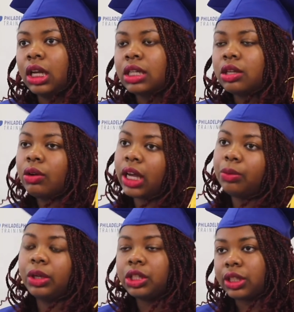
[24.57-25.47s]
I said, okay,
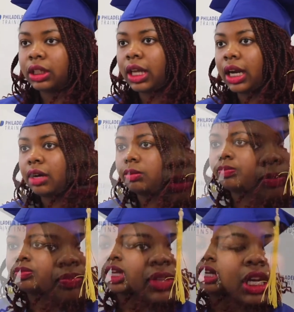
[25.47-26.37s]
we can check that out.
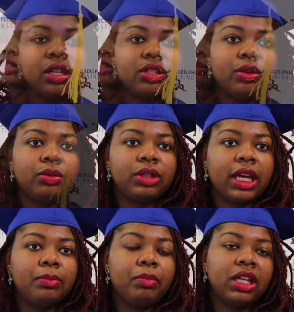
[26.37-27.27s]
So
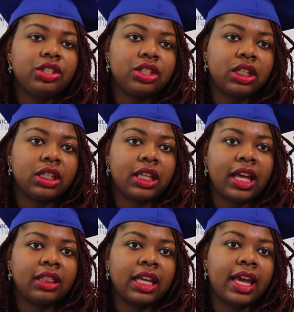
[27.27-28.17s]
they mentioned
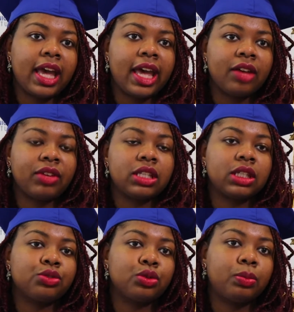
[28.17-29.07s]
that they have a
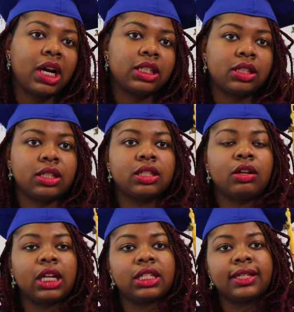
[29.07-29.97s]
central processing
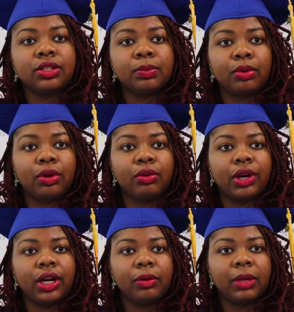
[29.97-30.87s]
sterilization
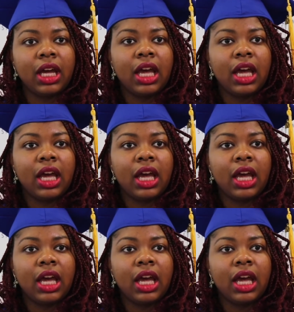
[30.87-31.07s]
program,